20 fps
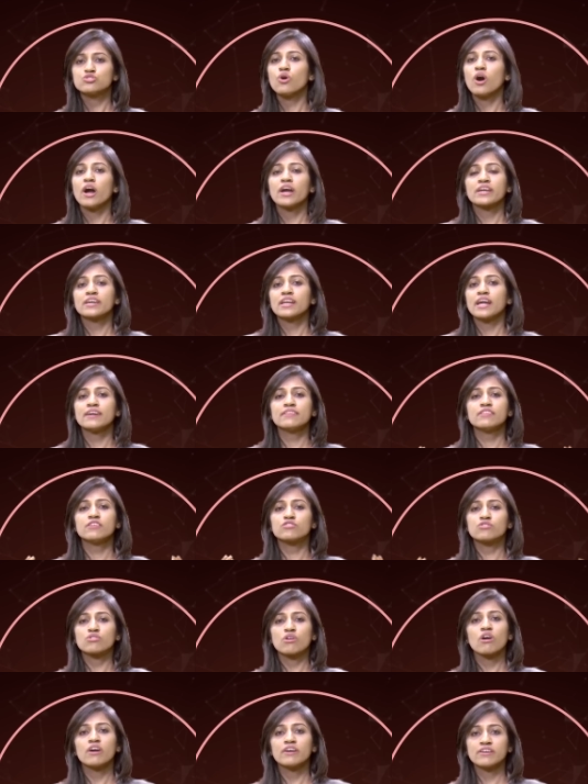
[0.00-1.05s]
So I can either
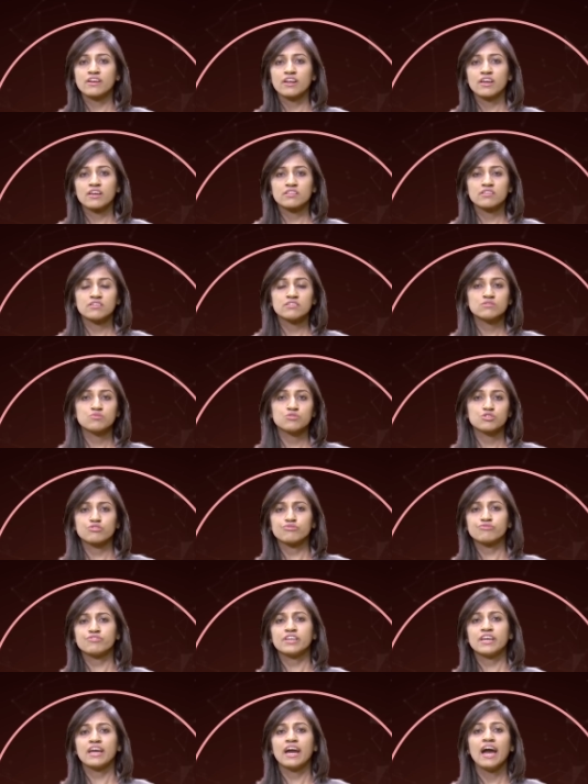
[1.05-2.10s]
draw it like this with
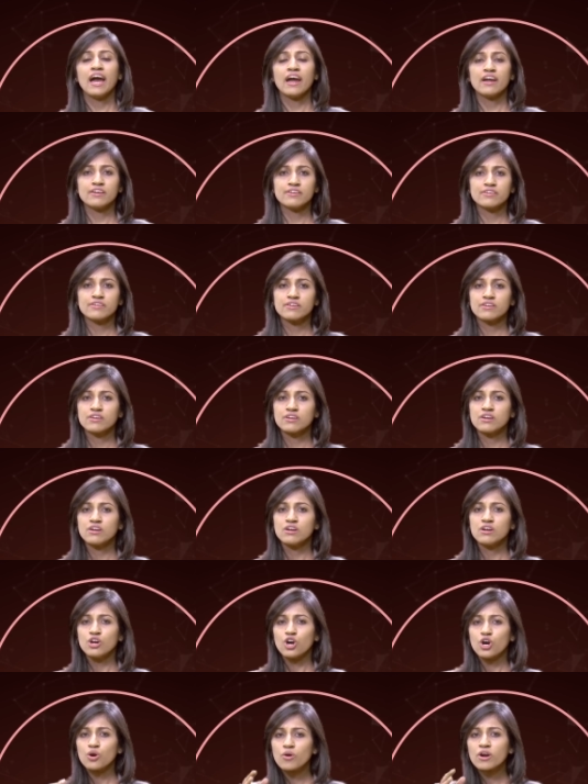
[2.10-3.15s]
a free hand
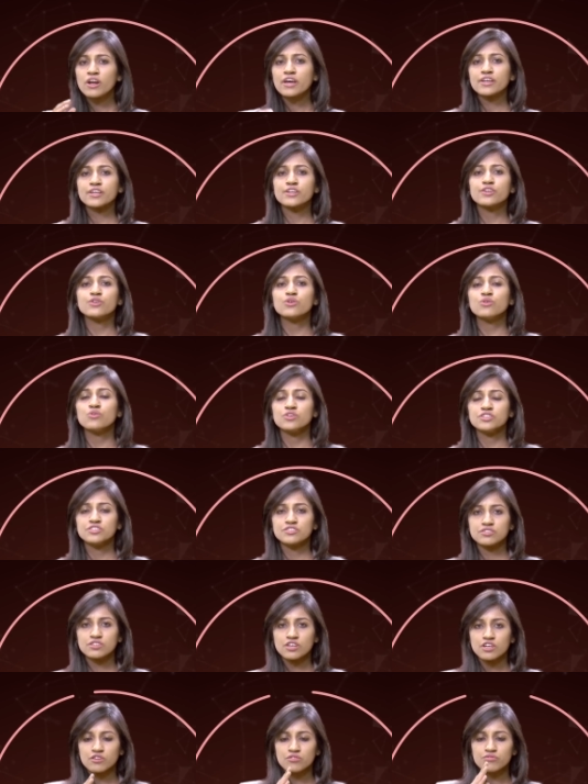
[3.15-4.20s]
or what I can do
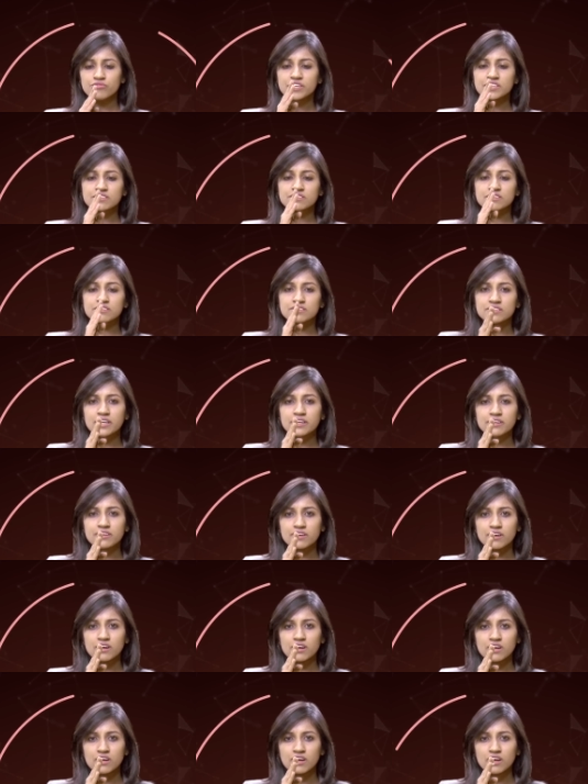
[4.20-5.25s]
is fix a
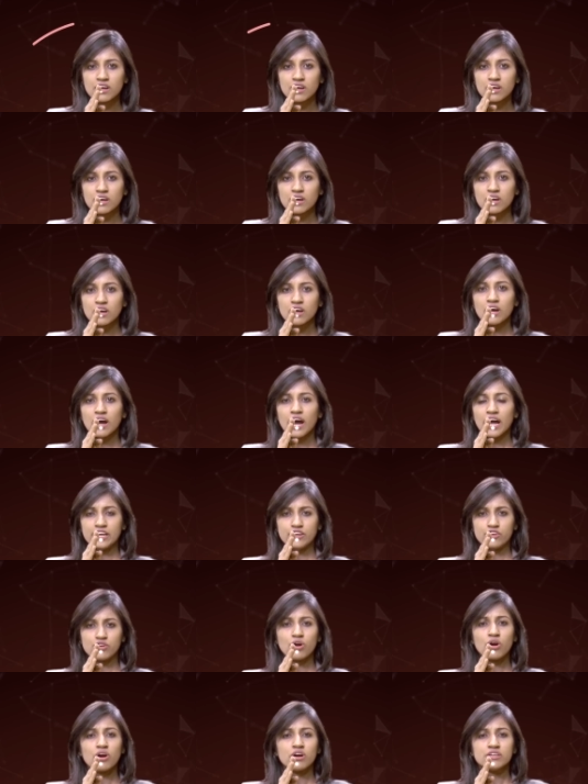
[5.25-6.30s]
center
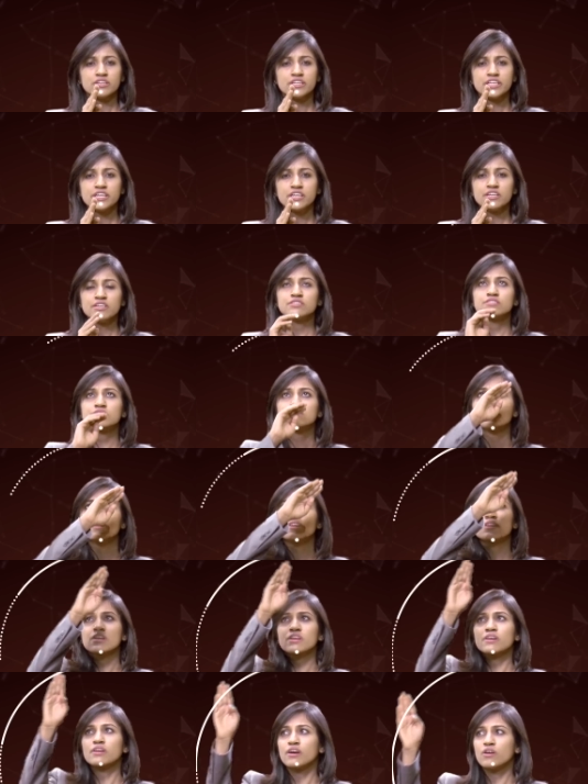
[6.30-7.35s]
and draw a neat
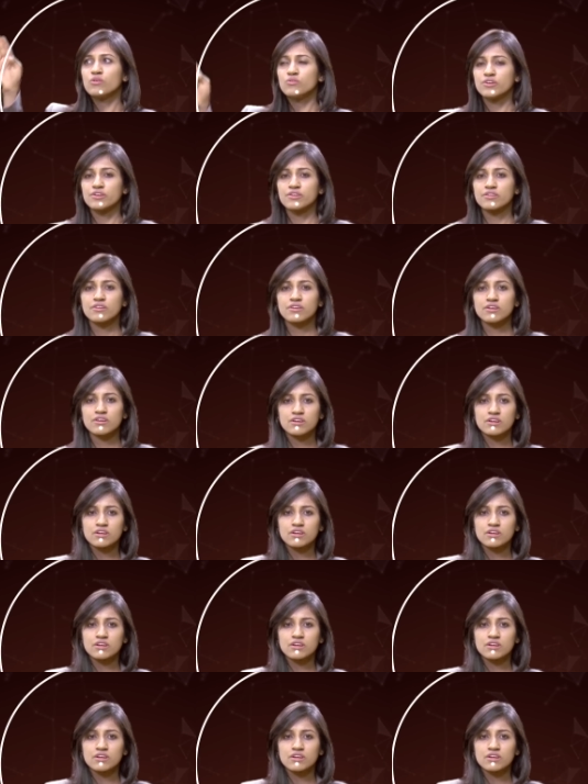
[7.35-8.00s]
circle around it.